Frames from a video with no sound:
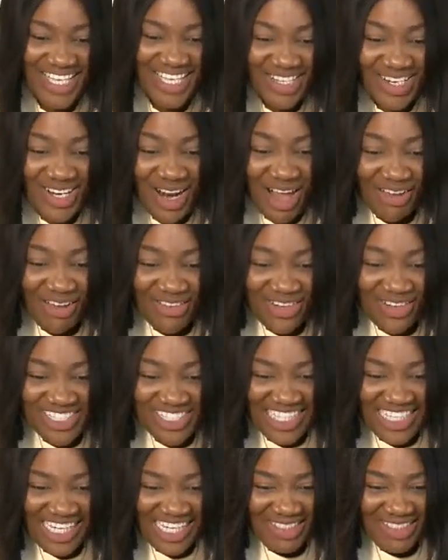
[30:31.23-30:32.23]
You love
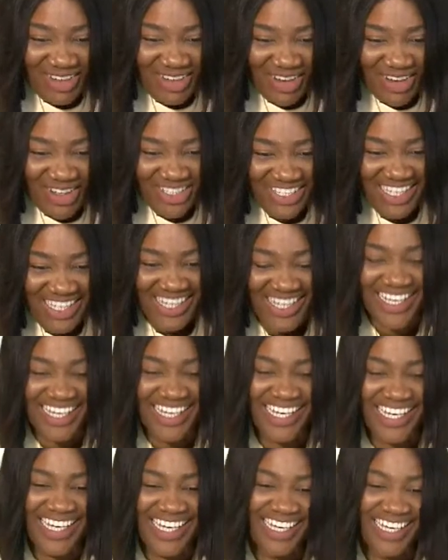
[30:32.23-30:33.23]
roasted corn.
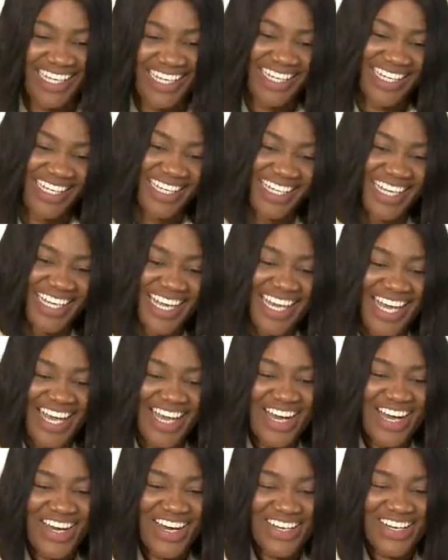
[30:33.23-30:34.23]

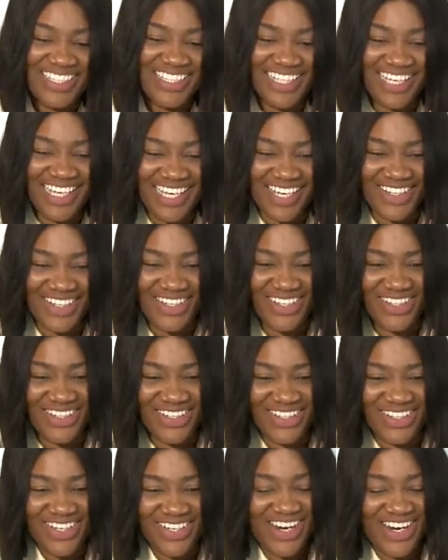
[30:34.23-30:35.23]
Okay.
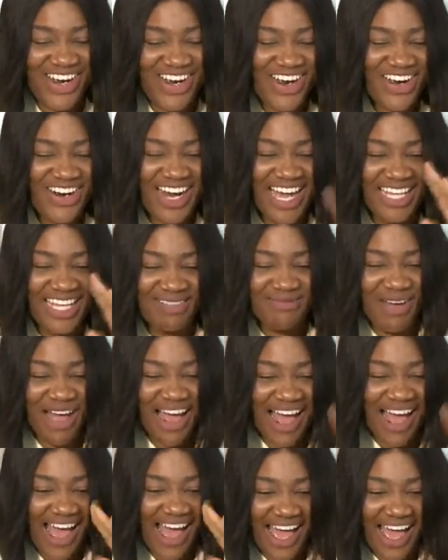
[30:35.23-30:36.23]
Oh. All right.
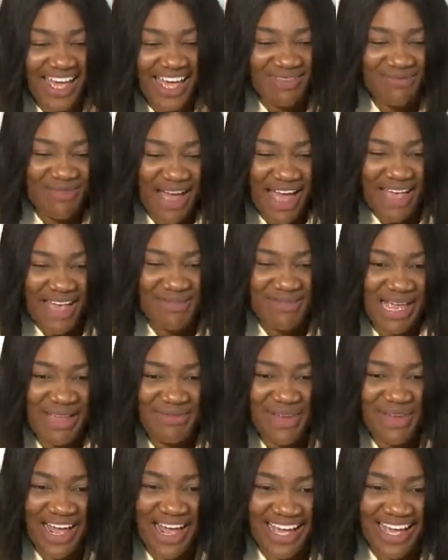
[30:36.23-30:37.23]
Bye. Bye. Bye.
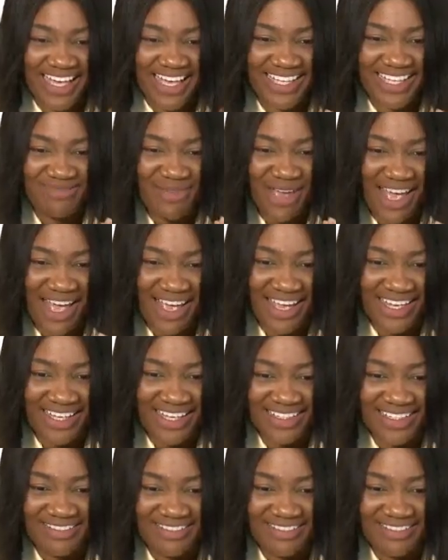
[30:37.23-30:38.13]
Bye. Bye.